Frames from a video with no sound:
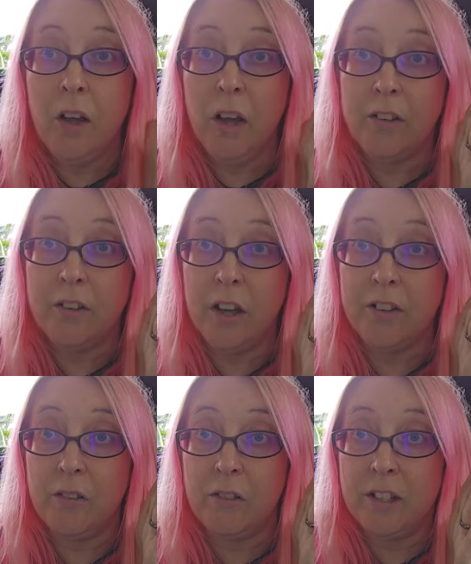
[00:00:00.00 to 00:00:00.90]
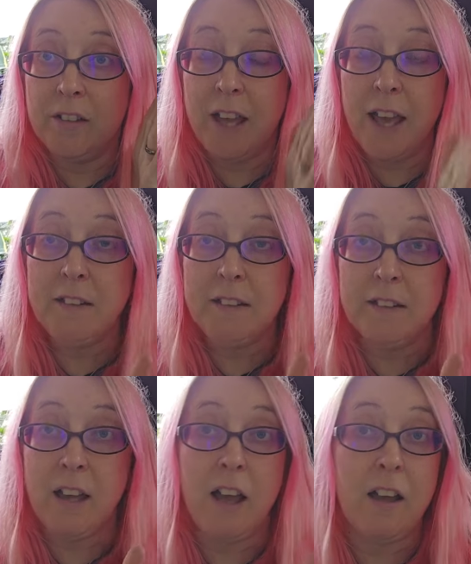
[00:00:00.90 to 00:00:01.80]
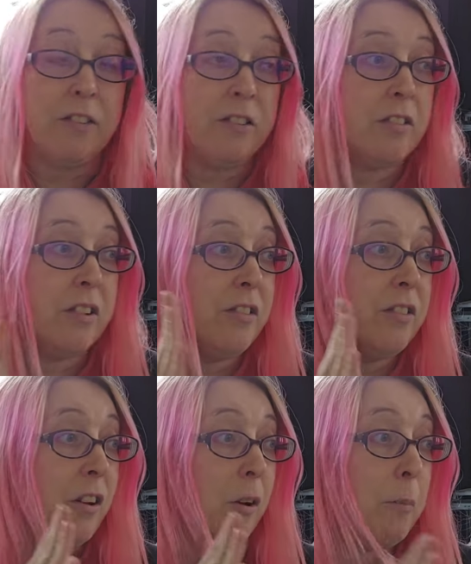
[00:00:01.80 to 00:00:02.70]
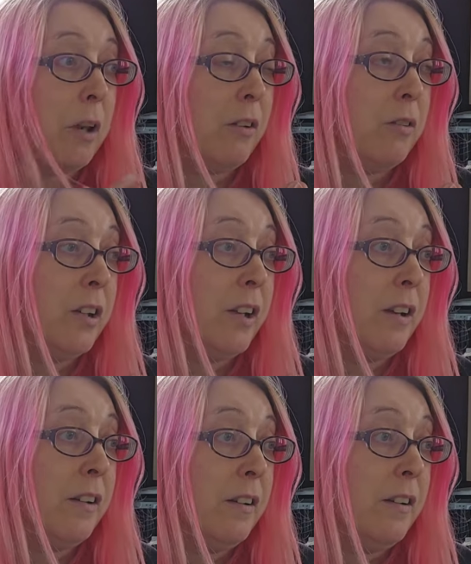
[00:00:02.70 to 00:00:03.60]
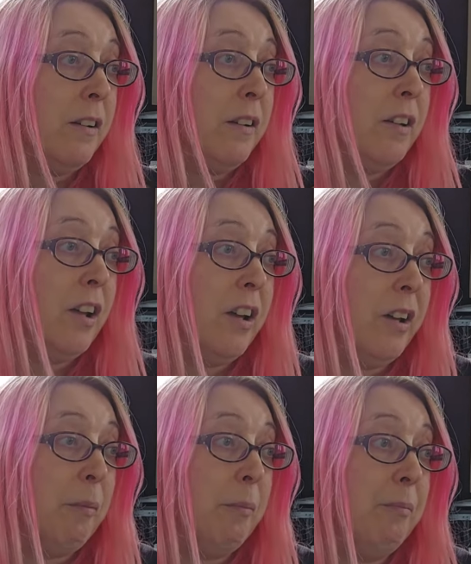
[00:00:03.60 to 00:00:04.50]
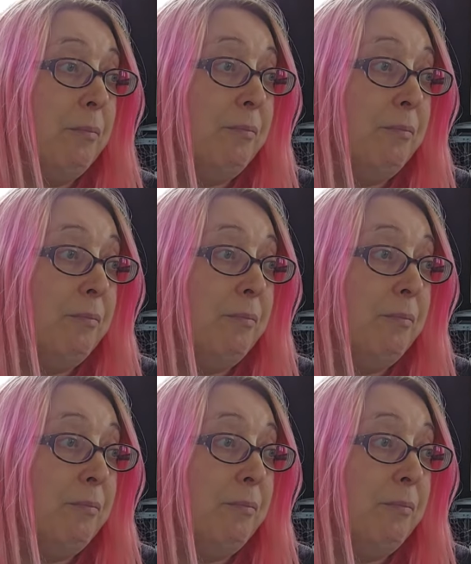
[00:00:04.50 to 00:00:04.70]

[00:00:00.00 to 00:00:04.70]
and I don't need to edit that, I just need to upload it. So